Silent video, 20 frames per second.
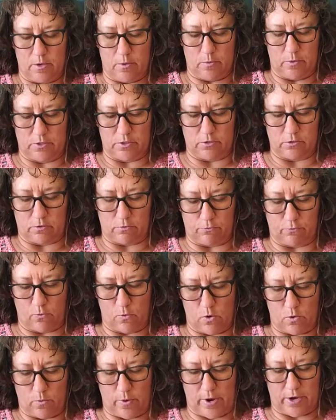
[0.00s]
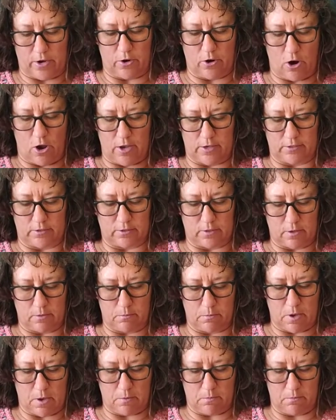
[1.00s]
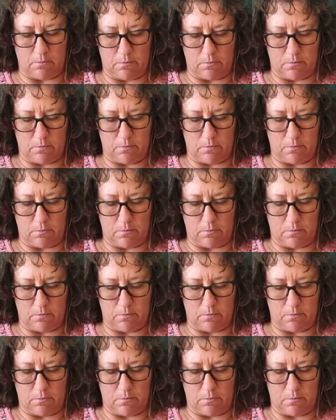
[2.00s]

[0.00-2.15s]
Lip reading: which is a 4-way cross, but